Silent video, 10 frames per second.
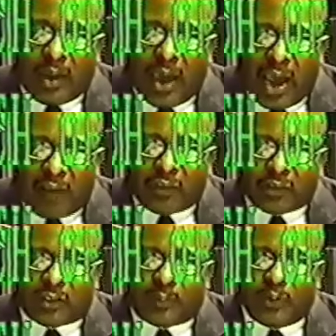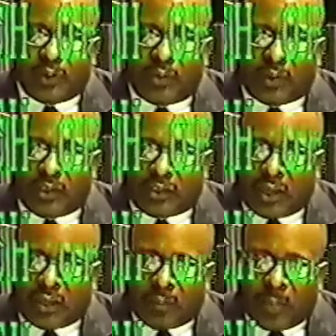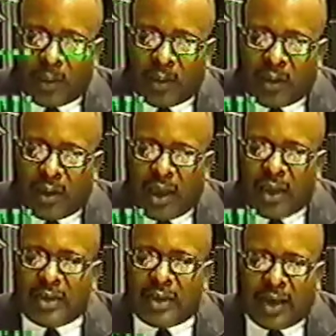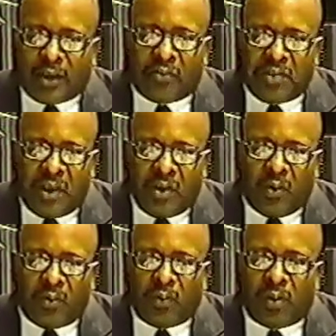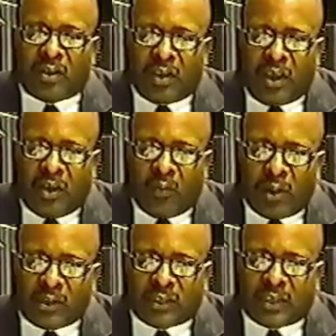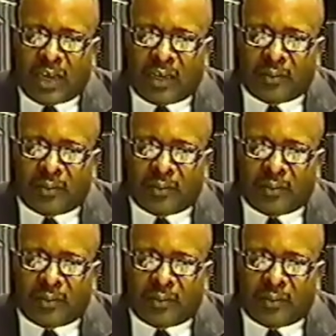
After disputing with each other and not agreeing on one thing, one set